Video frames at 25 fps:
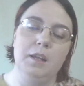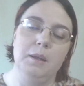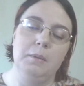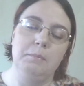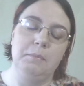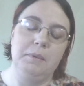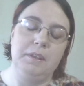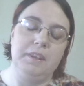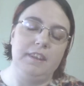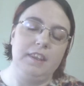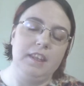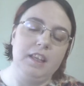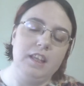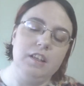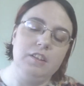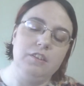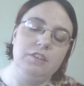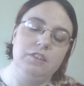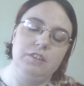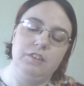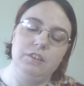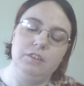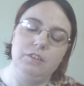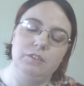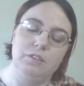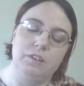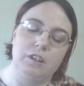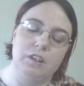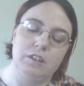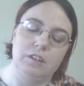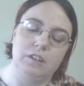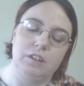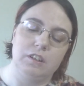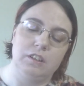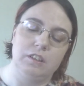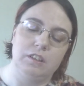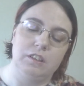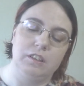But these two are
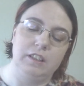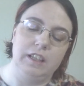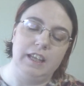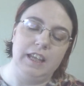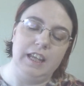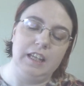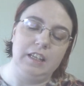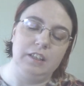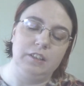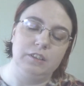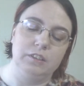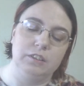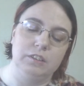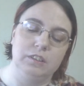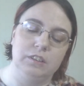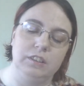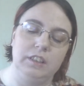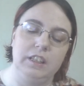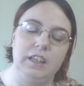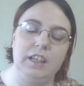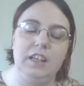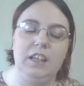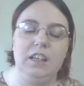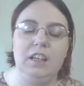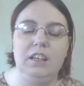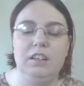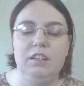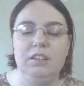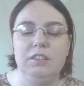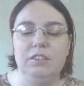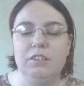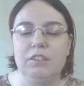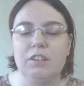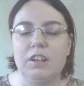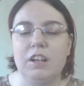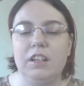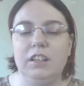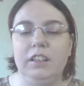called It Girl and
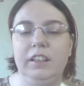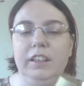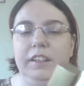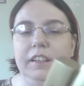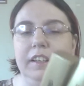Scarlet.